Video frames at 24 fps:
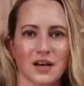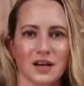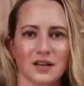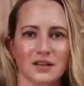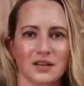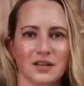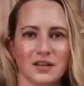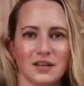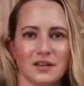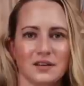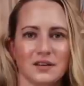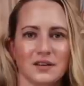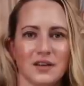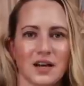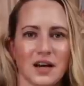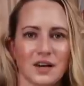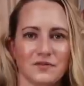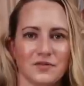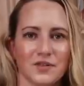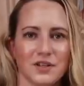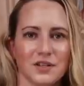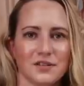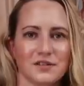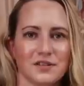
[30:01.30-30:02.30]
on the
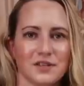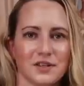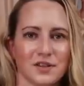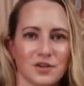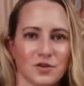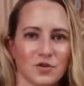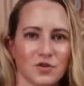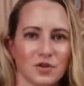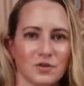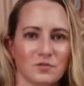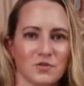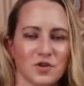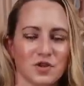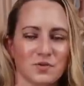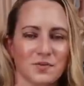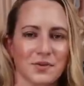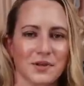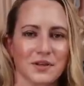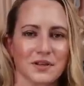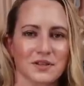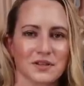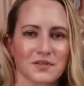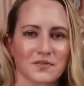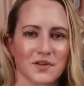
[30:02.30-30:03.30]
confidence in the cream just
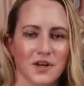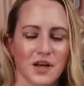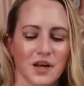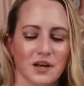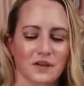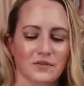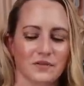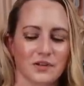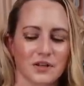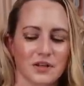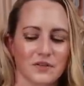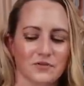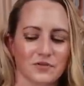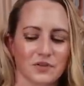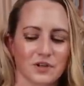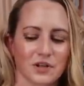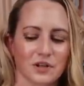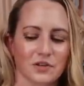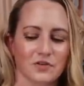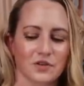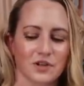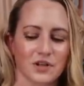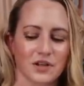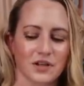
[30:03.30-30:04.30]
because of all the different
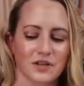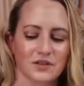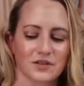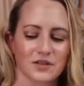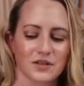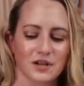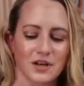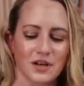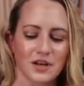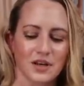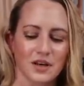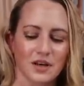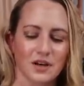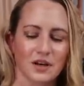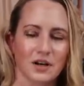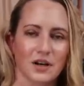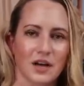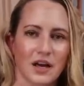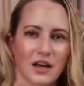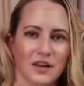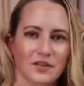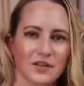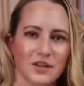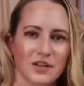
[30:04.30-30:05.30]
ingredients.
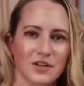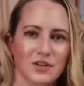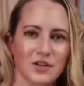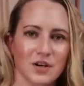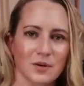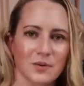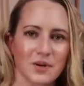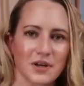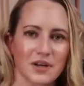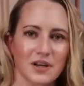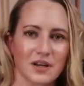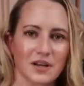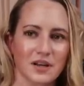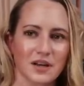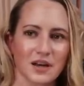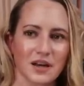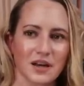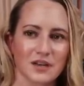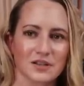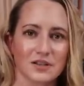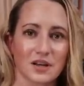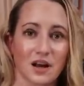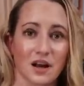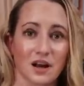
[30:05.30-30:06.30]
And the Derma E
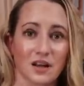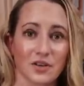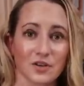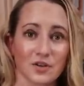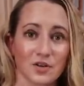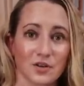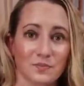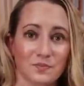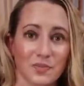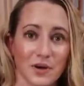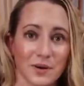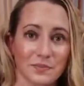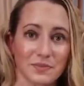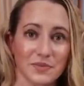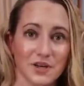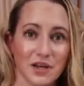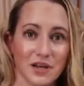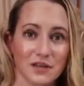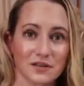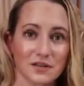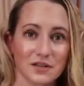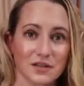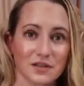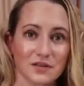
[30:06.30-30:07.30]
has all the good
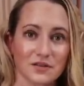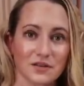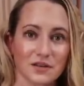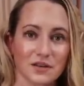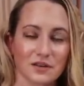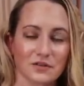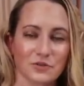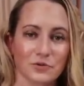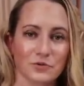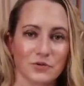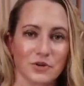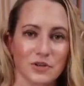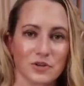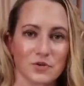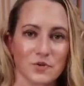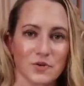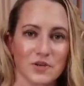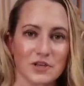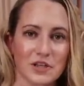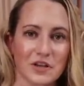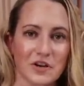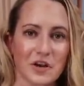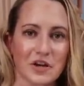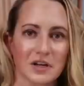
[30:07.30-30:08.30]
peptides in there, the ones we
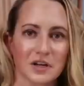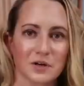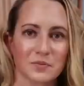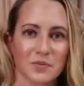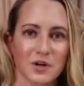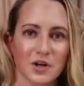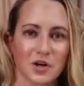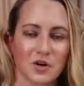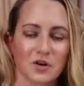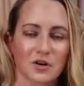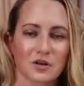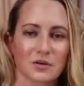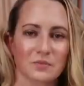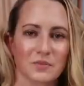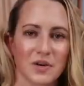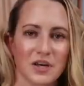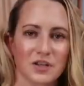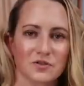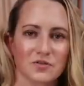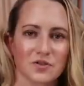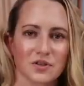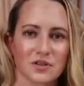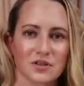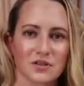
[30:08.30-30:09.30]
talk about,
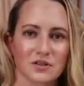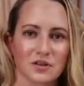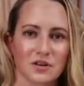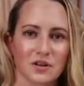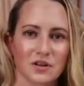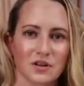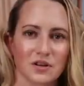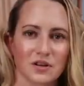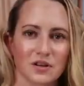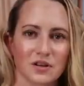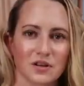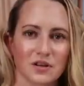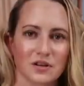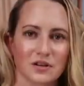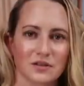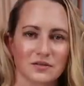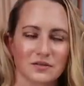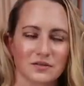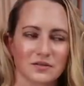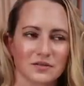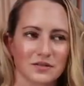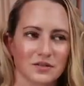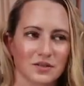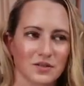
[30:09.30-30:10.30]
Matrixyl,
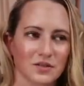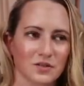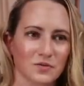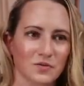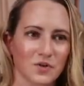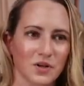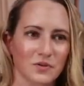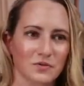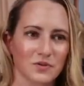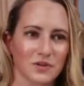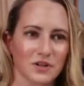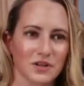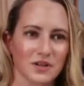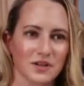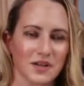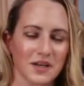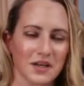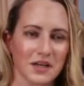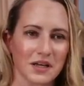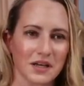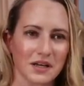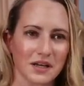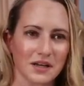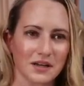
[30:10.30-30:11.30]
oh, the one with an
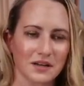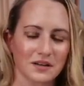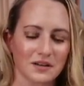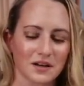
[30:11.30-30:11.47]
A,